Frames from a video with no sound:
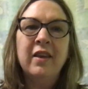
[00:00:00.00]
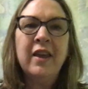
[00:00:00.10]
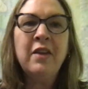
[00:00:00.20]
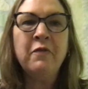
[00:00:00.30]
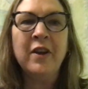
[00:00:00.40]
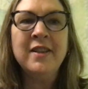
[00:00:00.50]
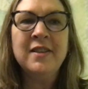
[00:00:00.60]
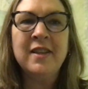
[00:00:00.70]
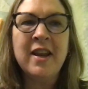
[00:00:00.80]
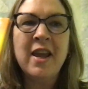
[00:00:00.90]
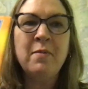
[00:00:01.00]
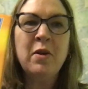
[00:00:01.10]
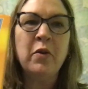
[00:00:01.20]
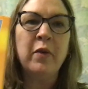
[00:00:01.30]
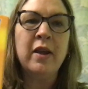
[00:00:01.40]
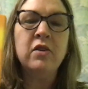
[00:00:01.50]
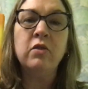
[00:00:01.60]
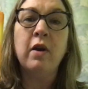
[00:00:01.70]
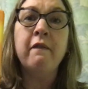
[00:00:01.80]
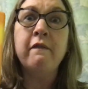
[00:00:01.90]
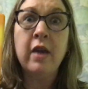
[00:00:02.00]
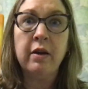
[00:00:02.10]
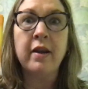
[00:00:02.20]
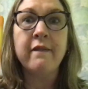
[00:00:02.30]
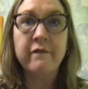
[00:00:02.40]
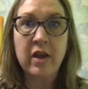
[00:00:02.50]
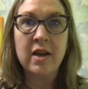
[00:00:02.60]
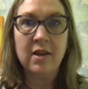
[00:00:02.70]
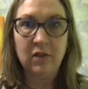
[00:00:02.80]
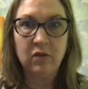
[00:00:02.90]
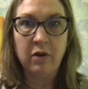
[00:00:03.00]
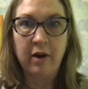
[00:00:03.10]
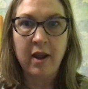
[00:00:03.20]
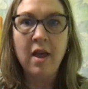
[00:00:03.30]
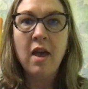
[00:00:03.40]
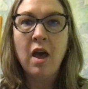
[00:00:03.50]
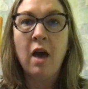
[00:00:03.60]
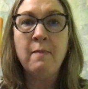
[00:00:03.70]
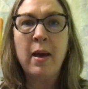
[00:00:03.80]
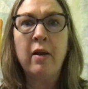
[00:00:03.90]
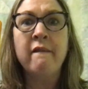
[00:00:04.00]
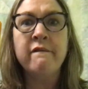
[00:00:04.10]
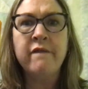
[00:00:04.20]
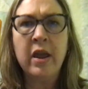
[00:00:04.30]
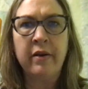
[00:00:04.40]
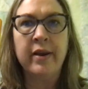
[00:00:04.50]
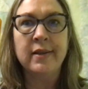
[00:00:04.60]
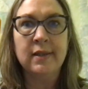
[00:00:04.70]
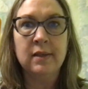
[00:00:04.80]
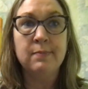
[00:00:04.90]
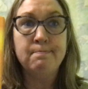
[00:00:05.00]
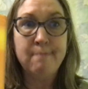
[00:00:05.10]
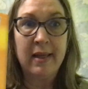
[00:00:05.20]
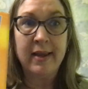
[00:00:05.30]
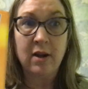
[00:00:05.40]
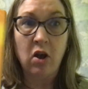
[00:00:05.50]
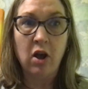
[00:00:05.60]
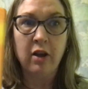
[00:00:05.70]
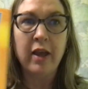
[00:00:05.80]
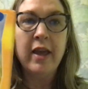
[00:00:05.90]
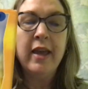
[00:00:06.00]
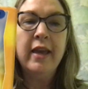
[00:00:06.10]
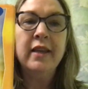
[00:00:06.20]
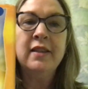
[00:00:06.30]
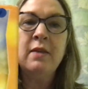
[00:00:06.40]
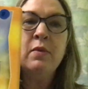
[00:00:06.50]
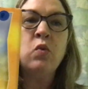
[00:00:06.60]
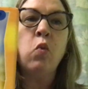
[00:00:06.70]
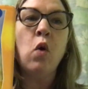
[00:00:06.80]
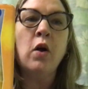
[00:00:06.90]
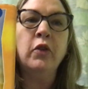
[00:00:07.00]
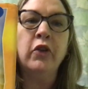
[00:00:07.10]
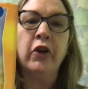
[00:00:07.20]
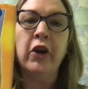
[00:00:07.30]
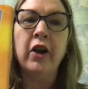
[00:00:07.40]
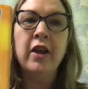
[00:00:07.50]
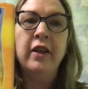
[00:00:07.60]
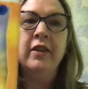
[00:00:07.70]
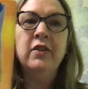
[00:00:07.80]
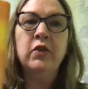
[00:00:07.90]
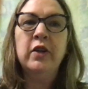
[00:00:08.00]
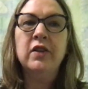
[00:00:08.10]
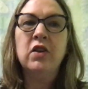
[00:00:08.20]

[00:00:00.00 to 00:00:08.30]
Hey friends, today I'm going to read you a very funny story about a very smelly dog. His name is Walter. This story is